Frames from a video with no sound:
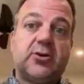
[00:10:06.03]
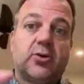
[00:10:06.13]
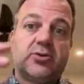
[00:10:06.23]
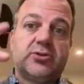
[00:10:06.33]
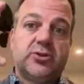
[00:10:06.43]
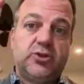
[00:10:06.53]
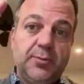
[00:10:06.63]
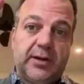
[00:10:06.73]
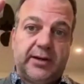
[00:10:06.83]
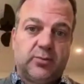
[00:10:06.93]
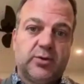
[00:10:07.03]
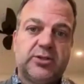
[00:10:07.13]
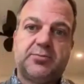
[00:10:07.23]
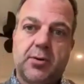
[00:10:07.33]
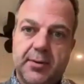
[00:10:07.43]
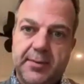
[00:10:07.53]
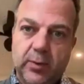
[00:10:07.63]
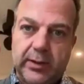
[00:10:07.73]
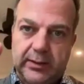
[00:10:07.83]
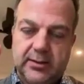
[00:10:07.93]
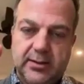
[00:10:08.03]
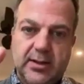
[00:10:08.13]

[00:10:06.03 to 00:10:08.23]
it grows to 2 million, which it probably will.